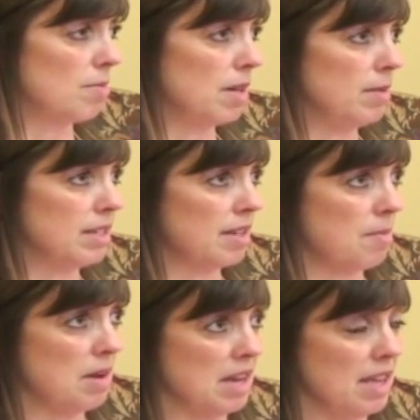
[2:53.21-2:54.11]
So maybe
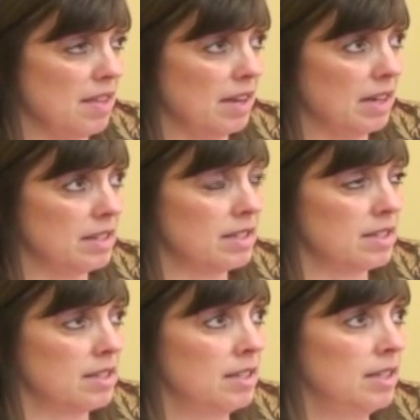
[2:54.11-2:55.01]
somebody
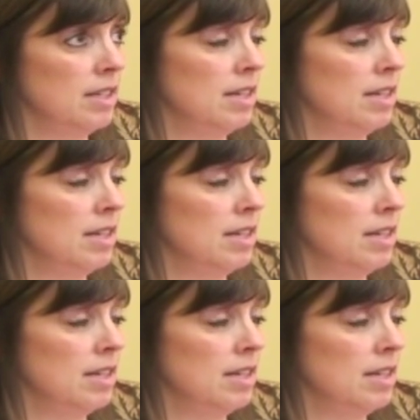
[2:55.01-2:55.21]
that's